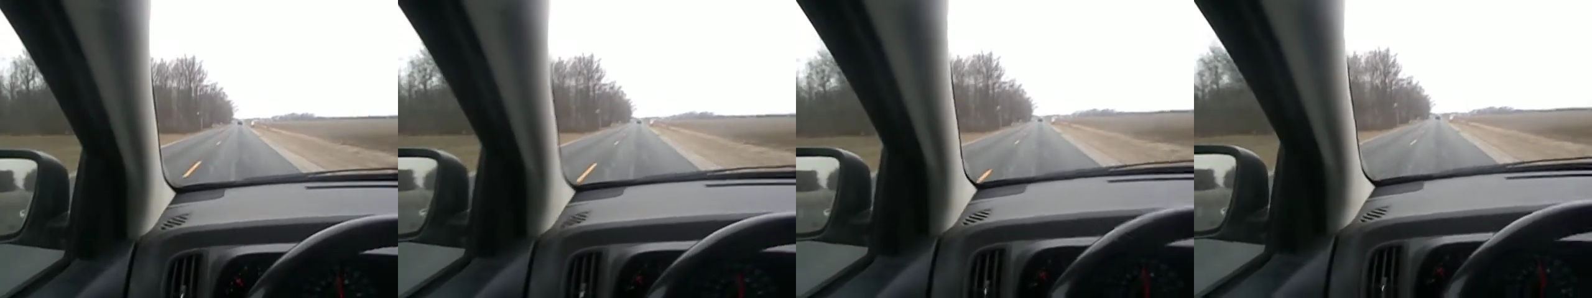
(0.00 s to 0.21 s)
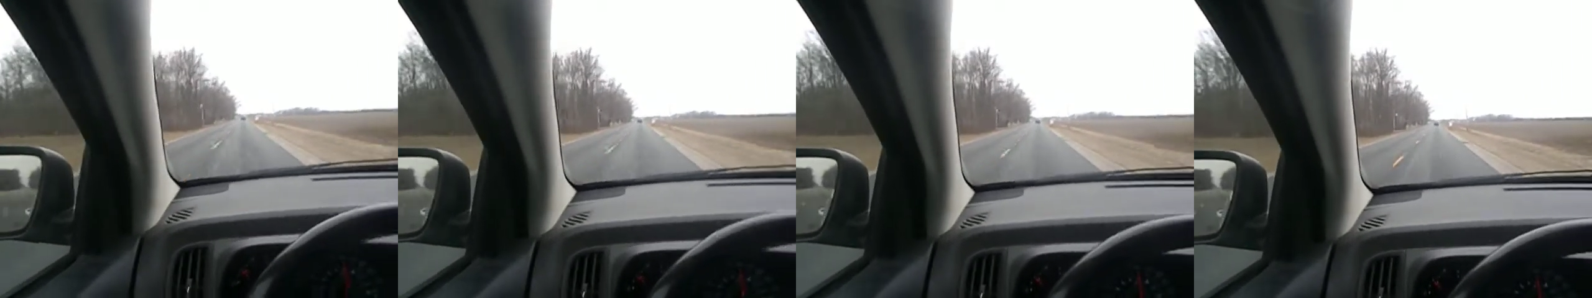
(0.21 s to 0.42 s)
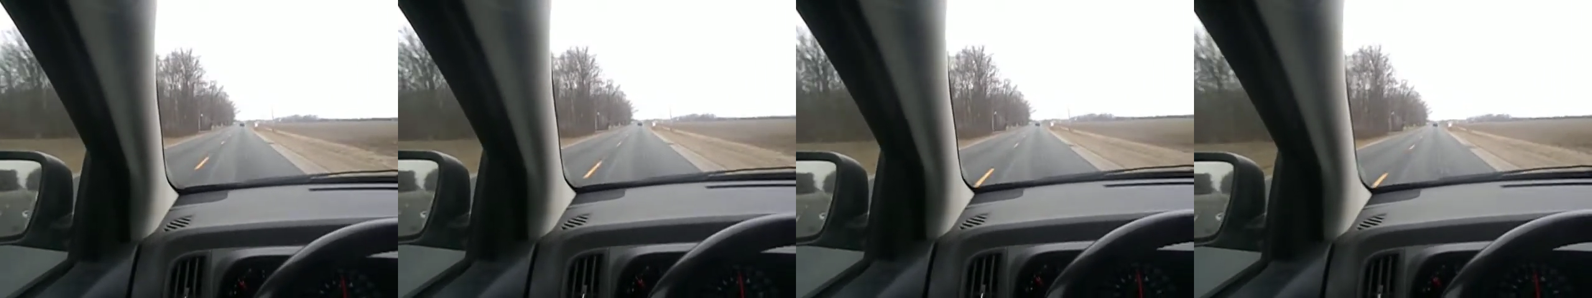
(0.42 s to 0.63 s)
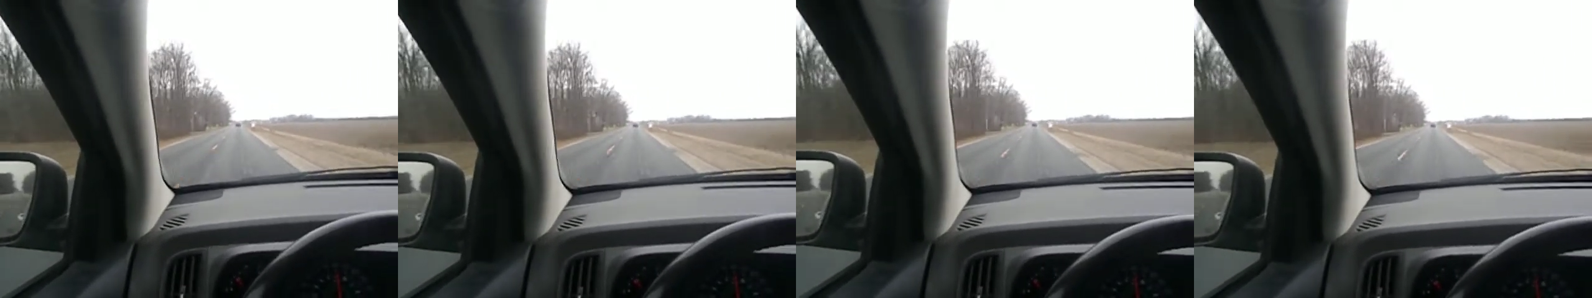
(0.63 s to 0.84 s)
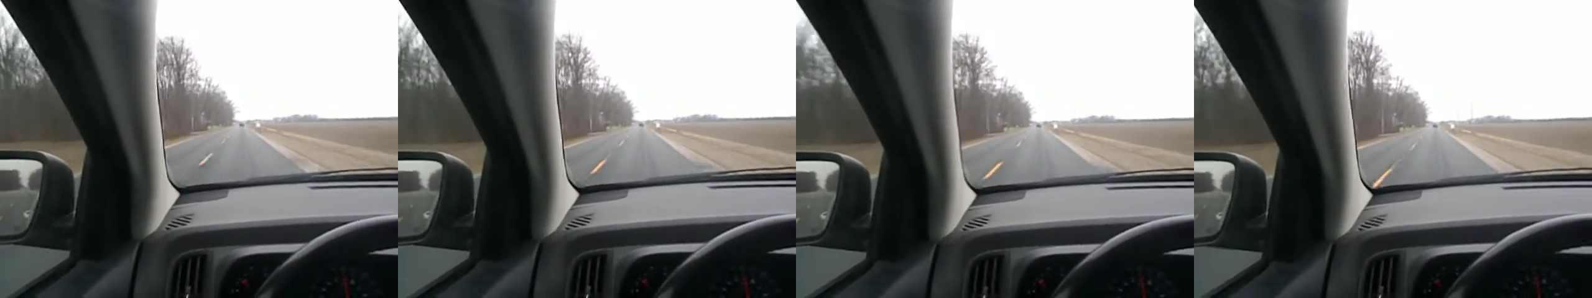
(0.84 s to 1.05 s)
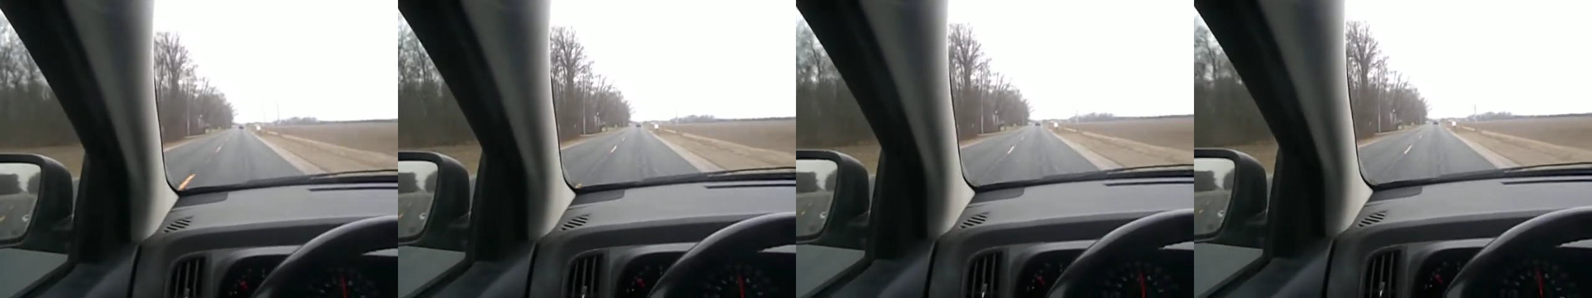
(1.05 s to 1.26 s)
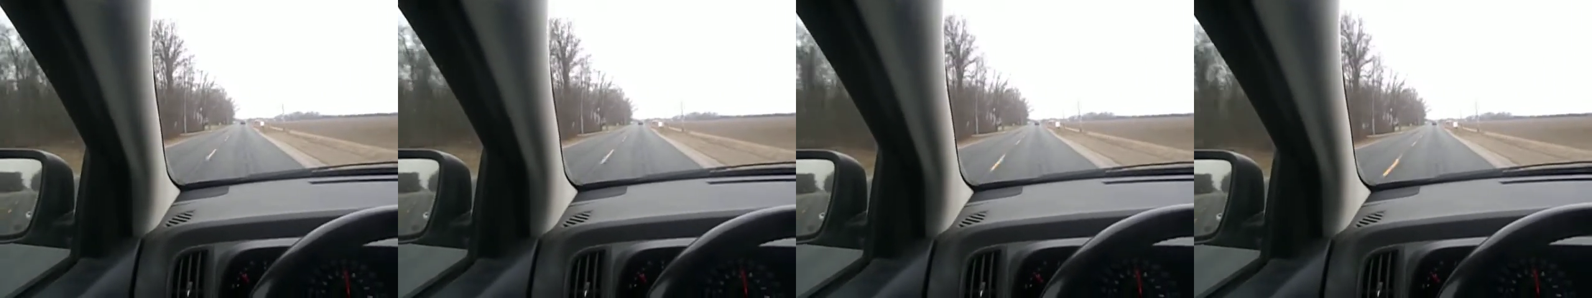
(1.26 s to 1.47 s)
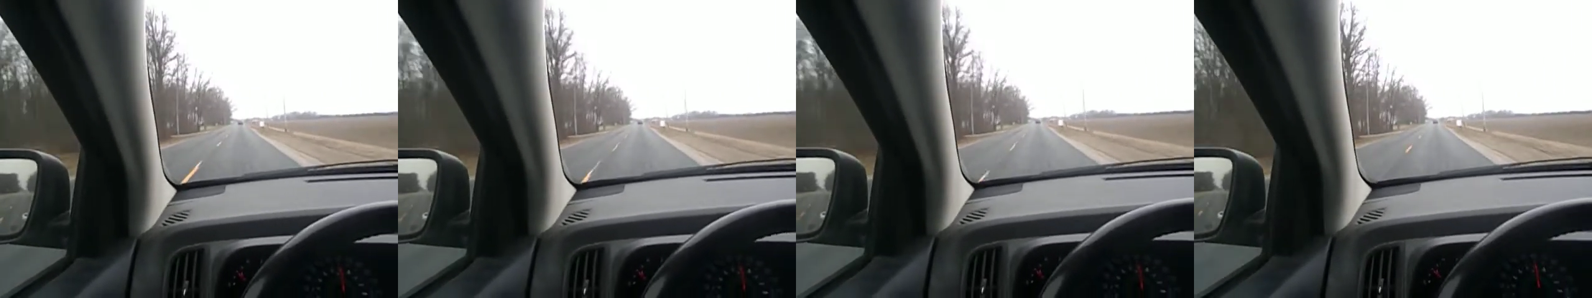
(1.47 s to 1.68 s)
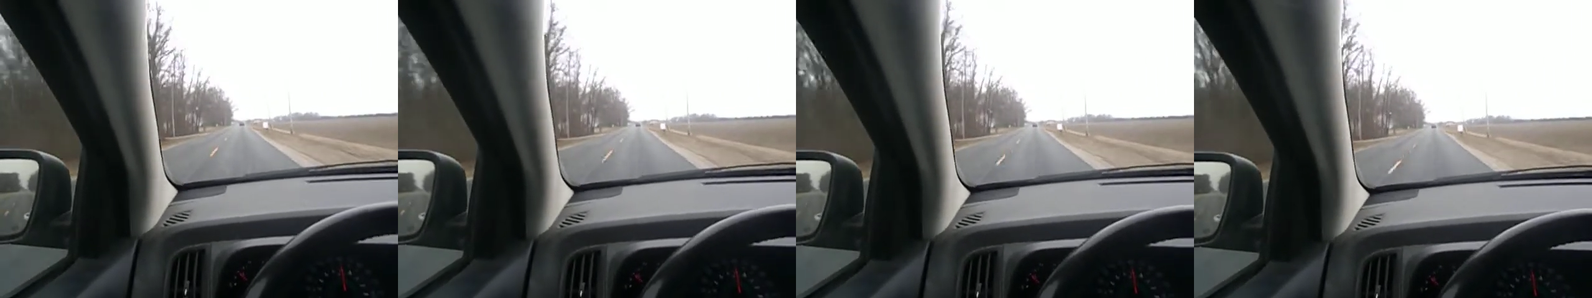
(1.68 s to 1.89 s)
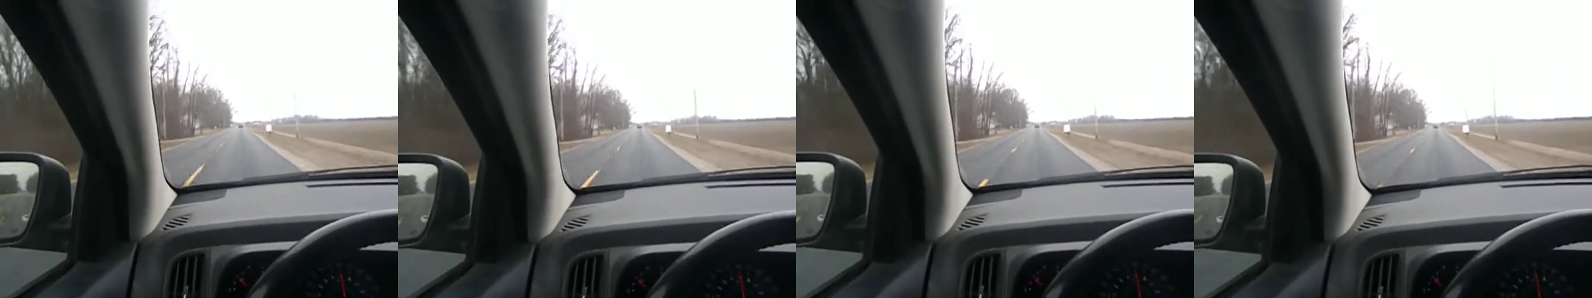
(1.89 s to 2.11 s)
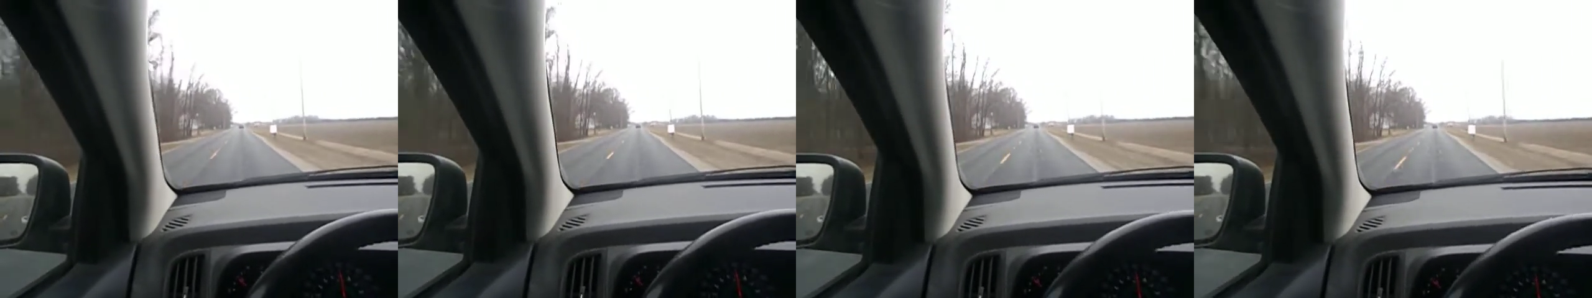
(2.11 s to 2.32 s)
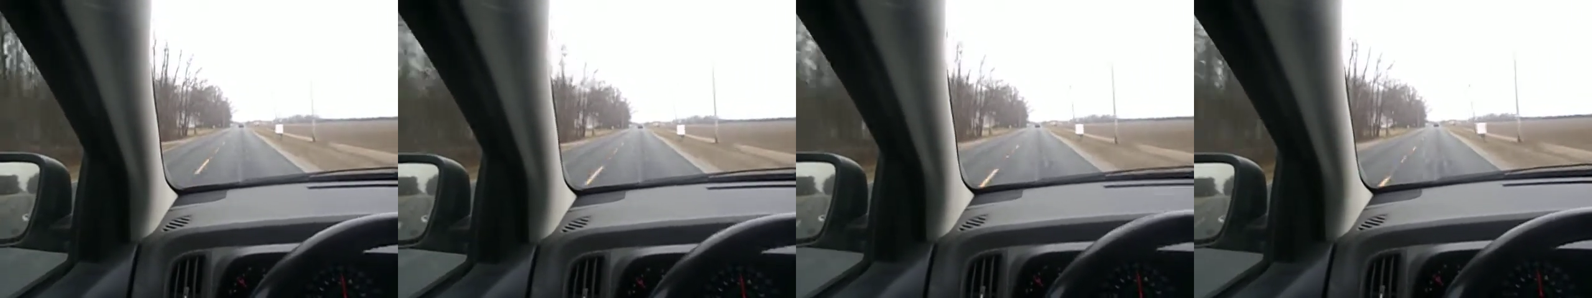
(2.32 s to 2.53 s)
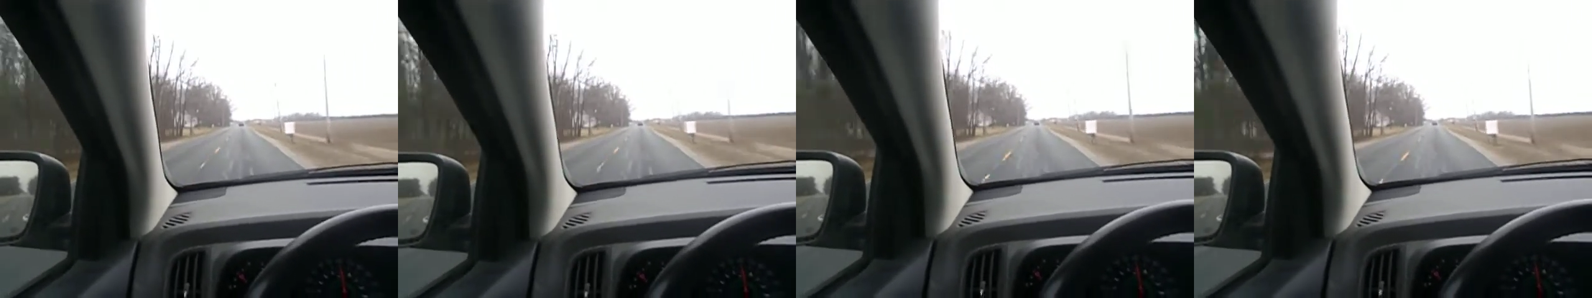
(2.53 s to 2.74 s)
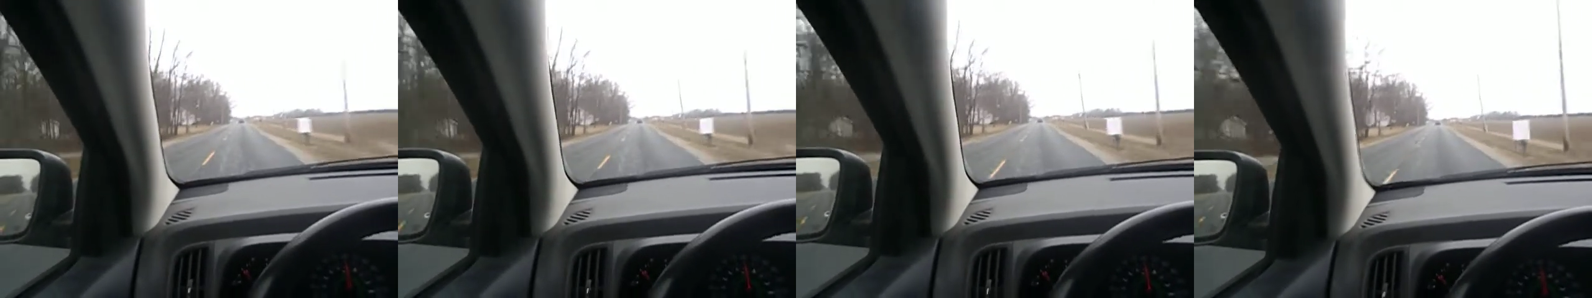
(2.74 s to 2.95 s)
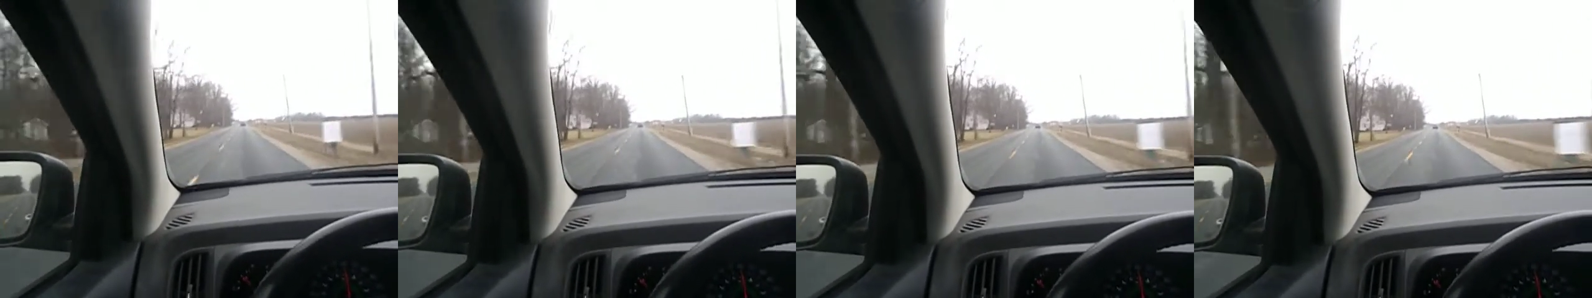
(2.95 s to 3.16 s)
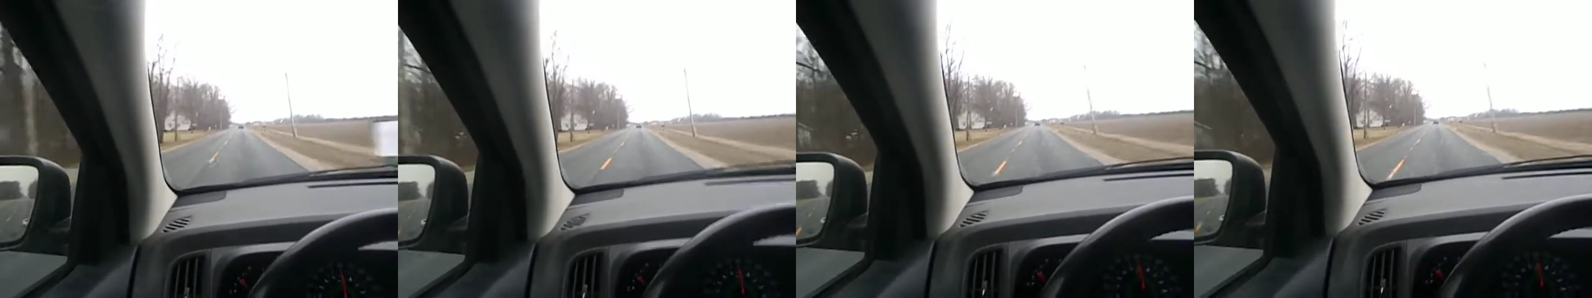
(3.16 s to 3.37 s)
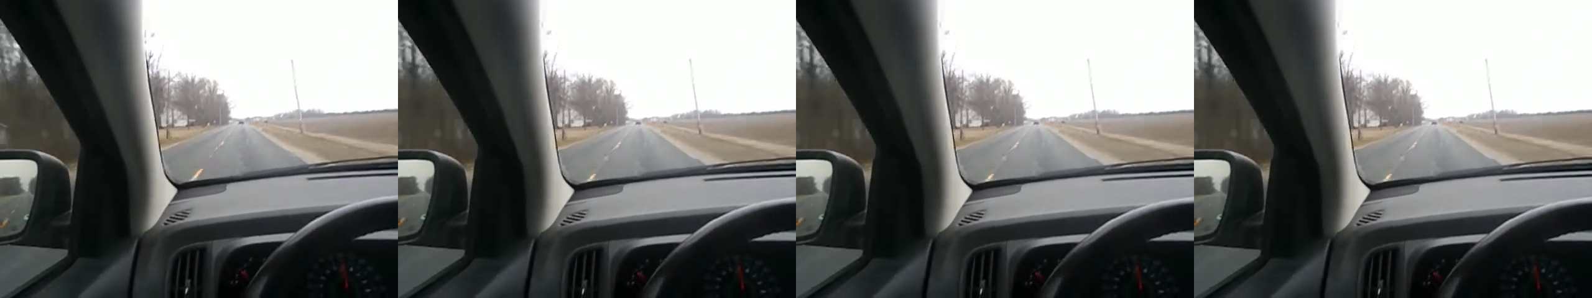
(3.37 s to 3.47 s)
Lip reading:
[unreadable: no face in view]